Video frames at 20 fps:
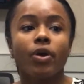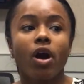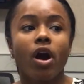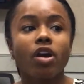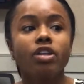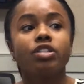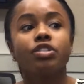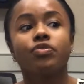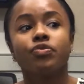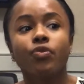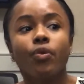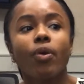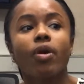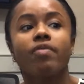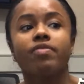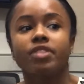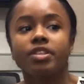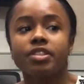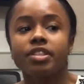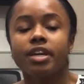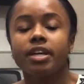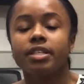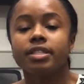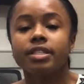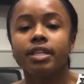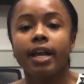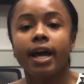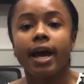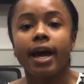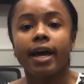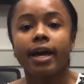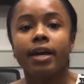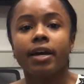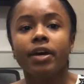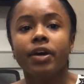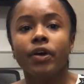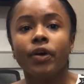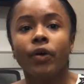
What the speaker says: are just 4 of the things that I